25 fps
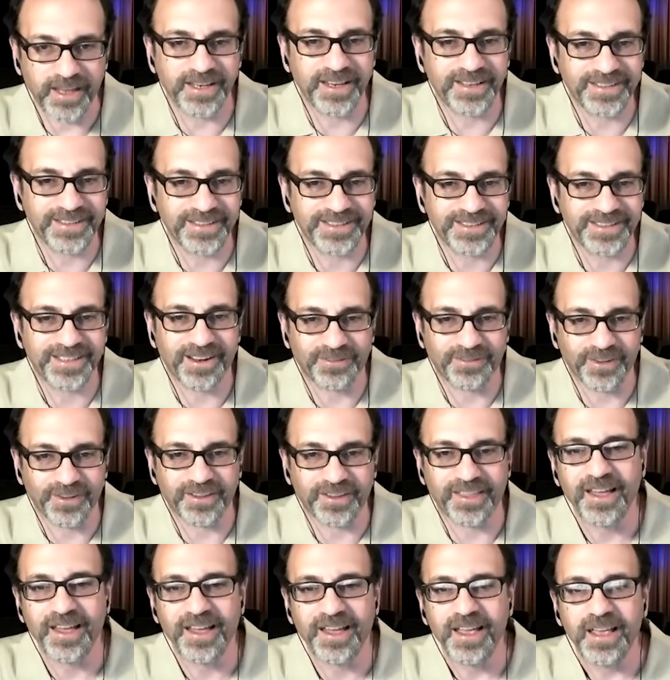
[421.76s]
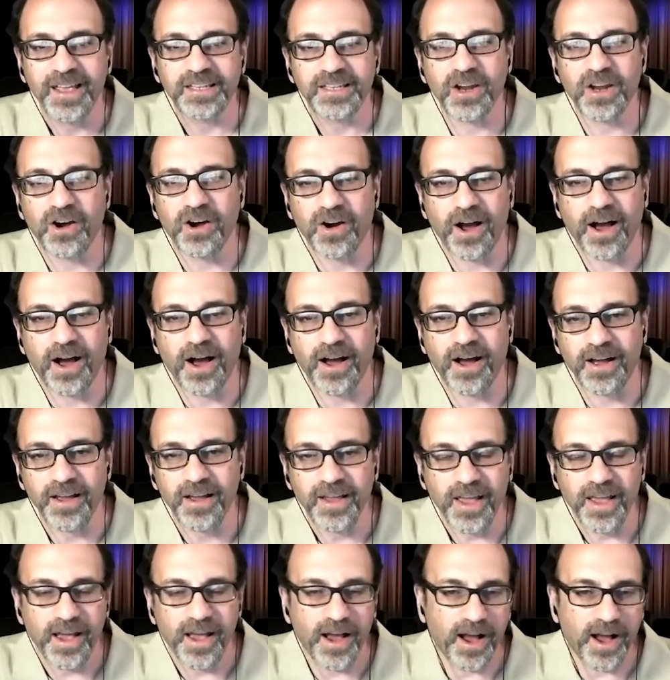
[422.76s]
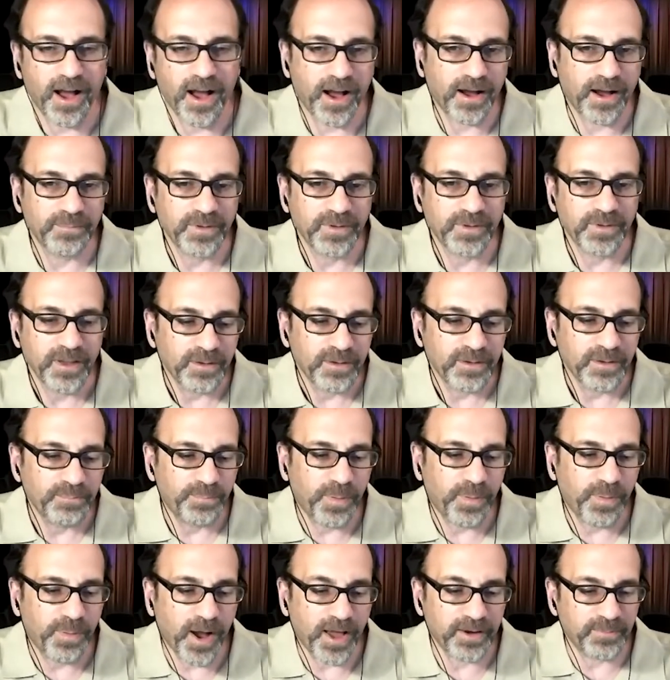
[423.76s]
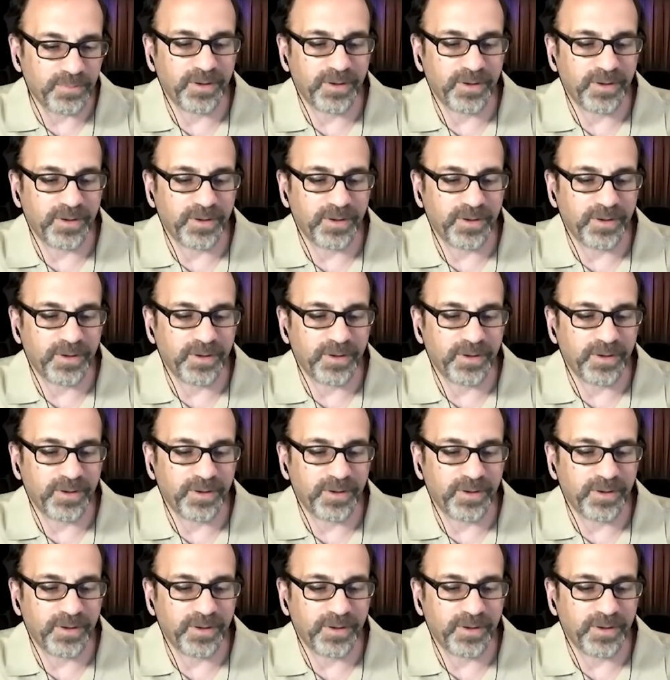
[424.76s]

and stuff like that. Right. So. Uh, um, but